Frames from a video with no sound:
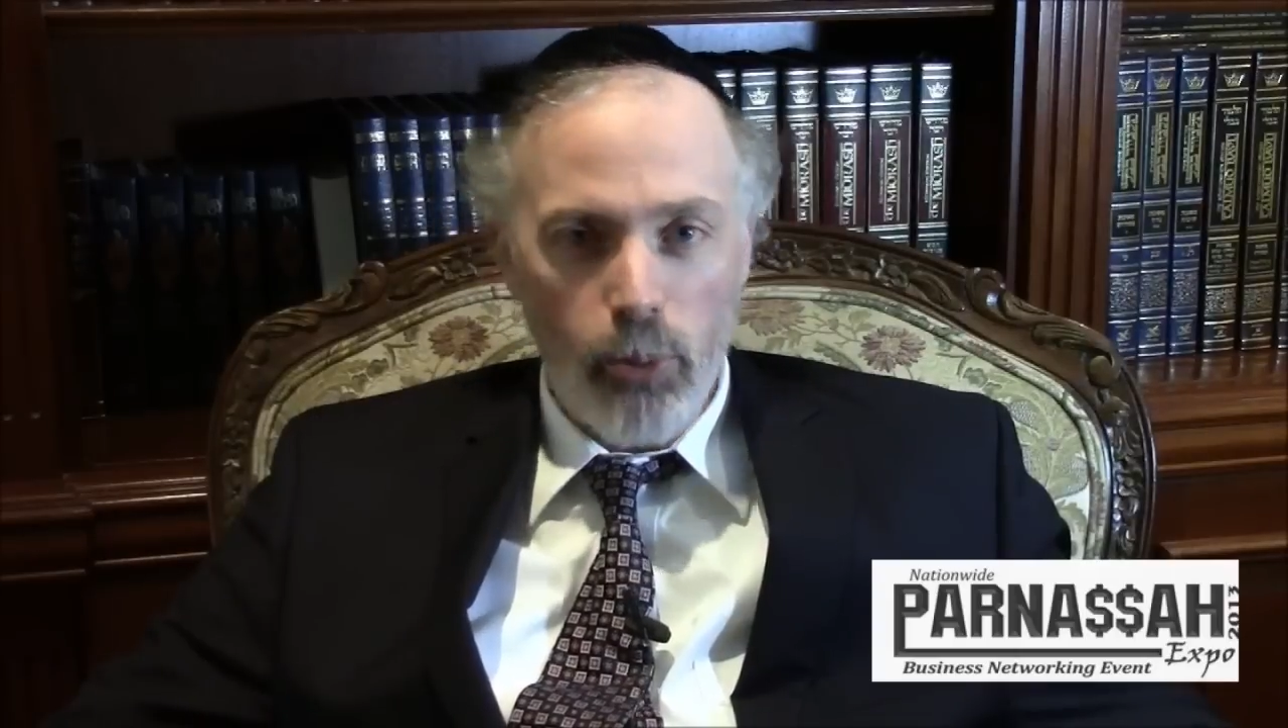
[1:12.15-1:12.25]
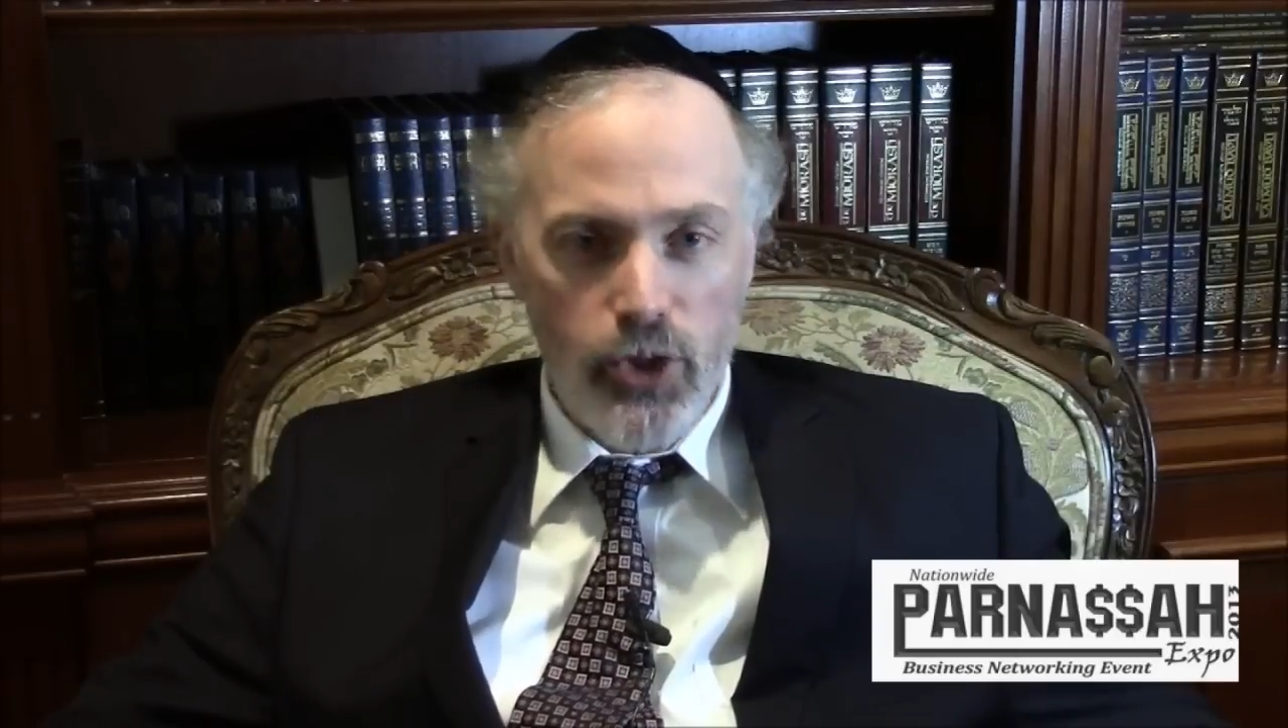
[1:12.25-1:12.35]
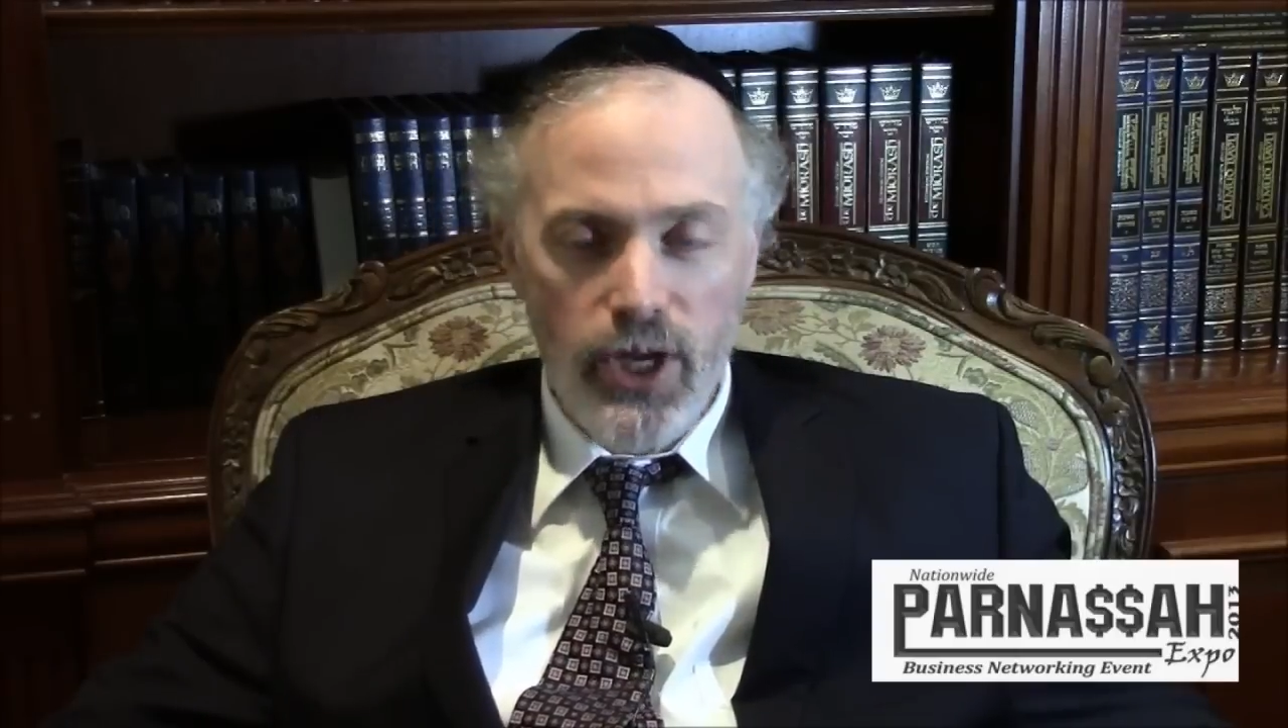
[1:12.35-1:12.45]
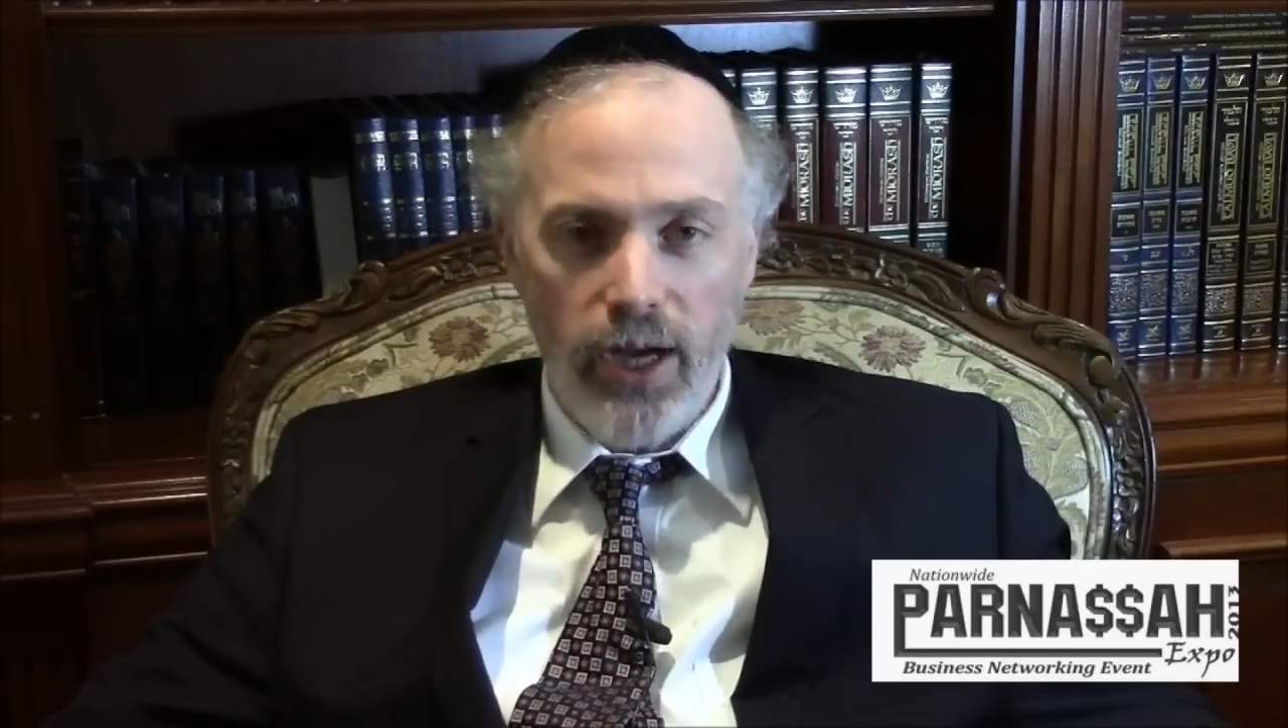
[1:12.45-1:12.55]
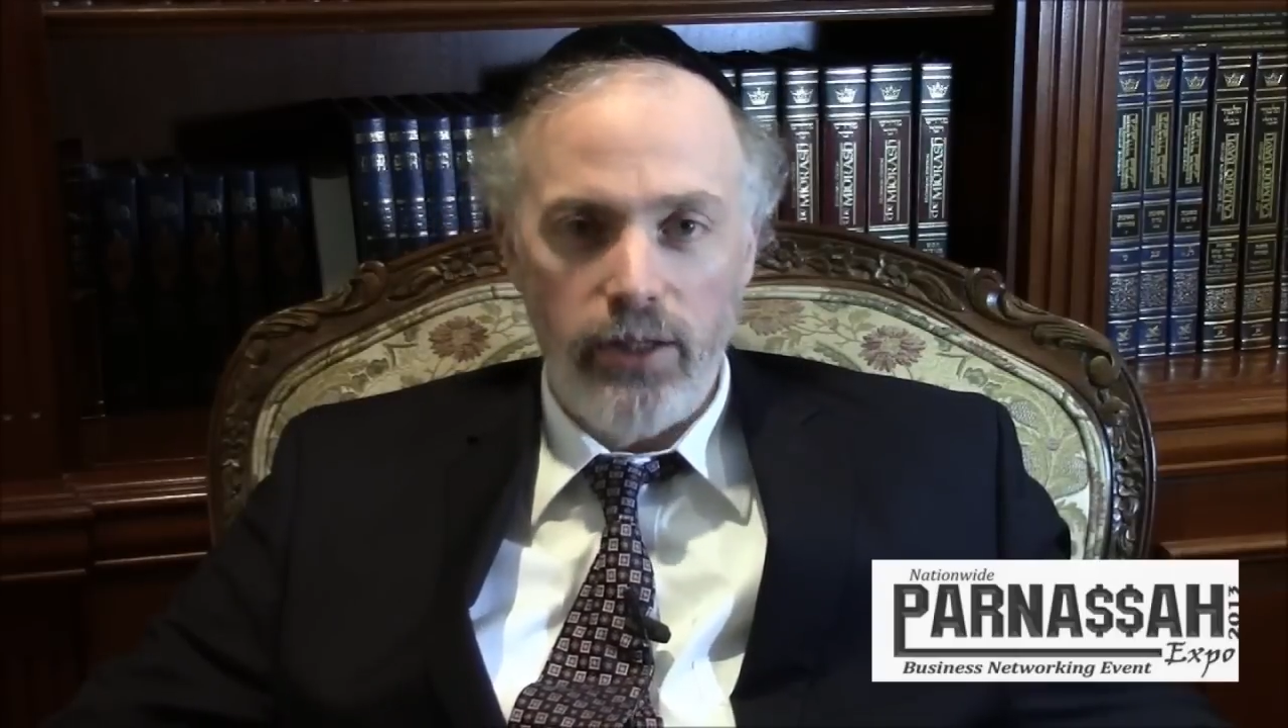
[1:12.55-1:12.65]

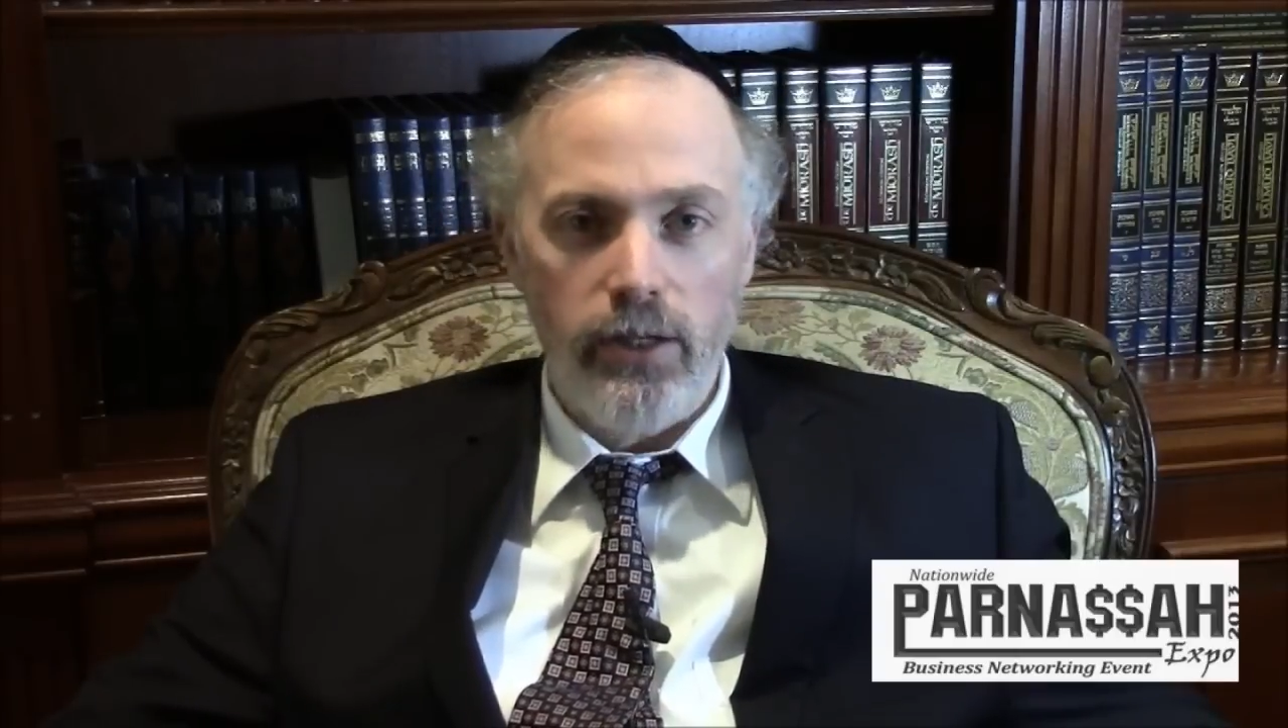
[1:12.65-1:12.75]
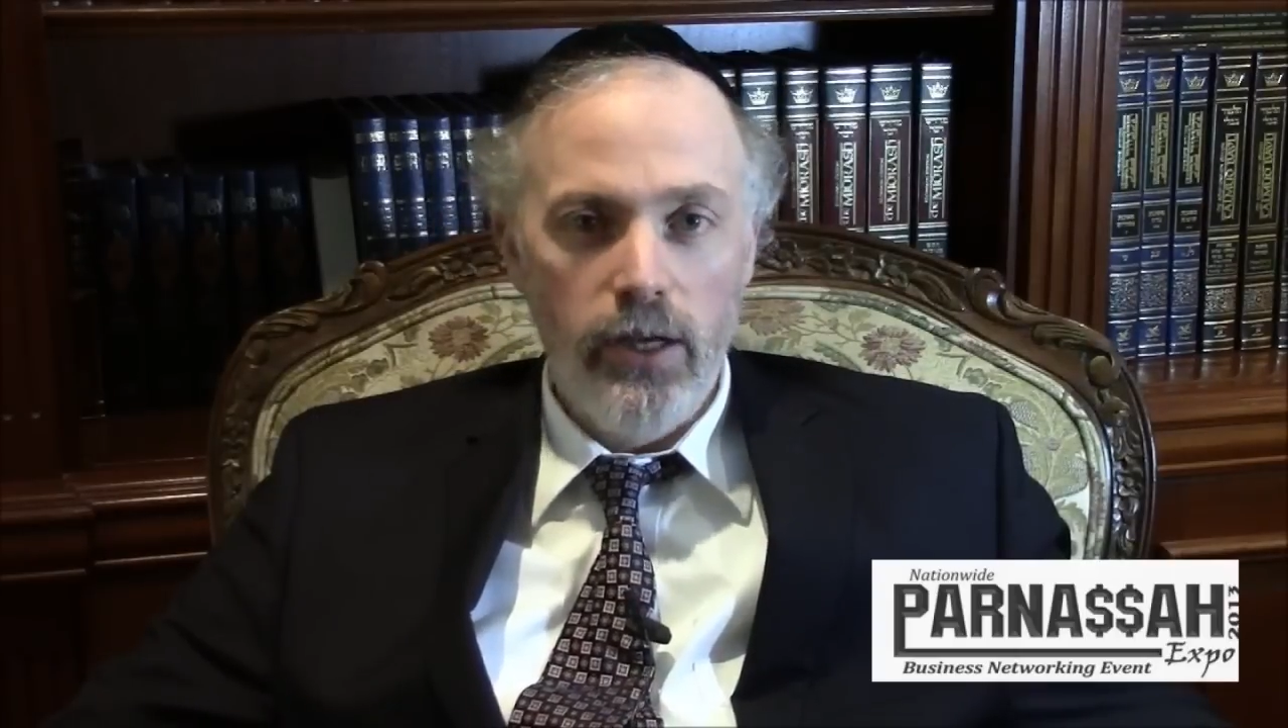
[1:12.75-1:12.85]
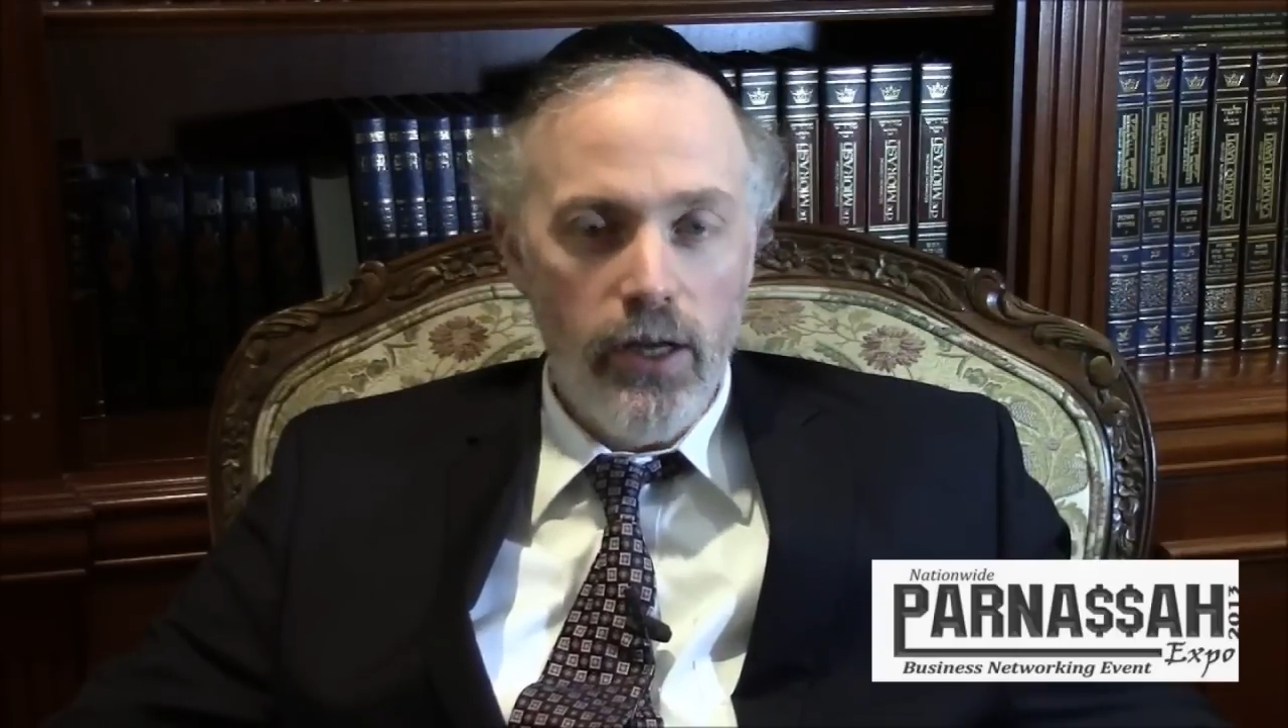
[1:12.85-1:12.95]
protect